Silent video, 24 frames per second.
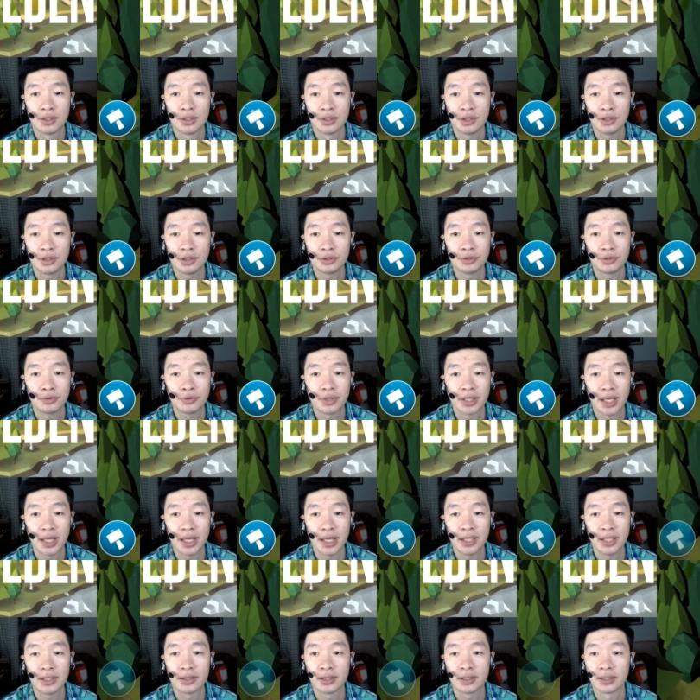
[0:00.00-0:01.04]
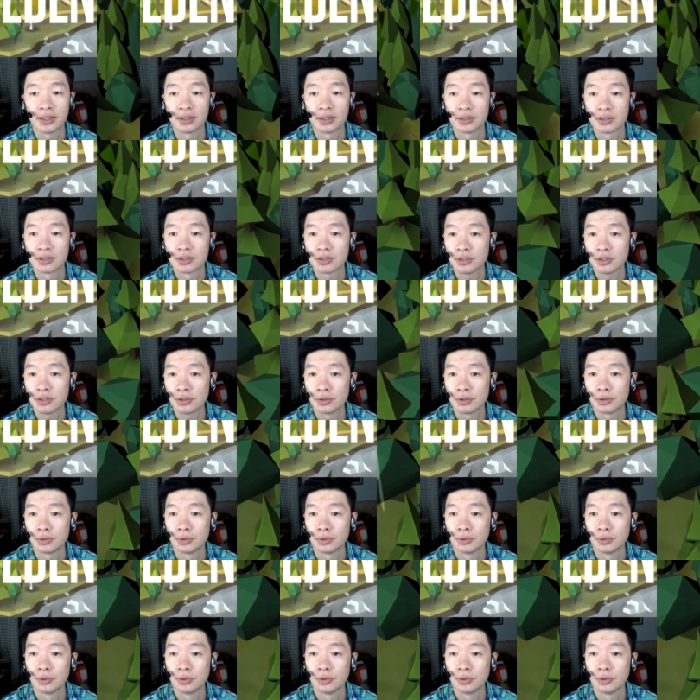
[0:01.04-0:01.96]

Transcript: not doing anything, so